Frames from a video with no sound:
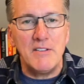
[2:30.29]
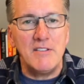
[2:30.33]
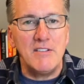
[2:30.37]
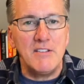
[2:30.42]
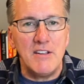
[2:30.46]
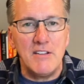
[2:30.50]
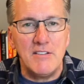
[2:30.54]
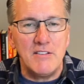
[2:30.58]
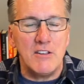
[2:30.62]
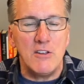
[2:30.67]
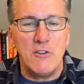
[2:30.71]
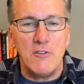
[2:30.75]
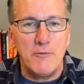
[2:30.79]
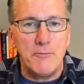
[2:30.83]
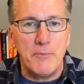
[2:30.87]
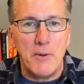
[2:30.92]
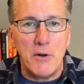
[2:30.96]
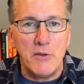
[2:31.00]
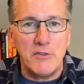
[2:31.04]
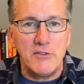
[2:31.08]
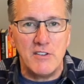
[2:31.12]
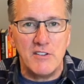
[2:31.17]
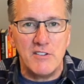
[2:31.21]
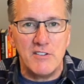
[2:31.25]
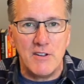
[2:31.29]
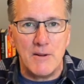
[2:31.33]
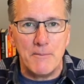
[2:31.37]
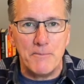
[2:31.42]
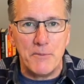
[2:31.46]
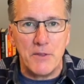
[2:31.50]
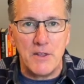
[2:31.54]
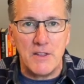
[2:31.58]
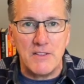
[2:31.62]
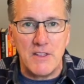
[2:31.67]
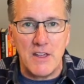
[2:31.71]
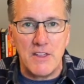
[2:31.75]
sees that you've posted
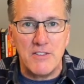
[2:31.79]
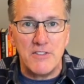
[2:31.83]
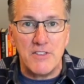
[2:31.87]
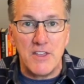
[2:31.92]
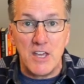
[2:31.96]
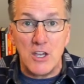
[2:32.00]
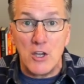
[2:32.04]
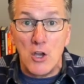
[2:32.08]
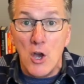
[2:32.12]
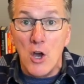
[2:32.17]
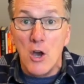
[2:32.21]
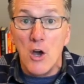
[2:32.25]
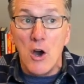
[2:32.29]
something, they think,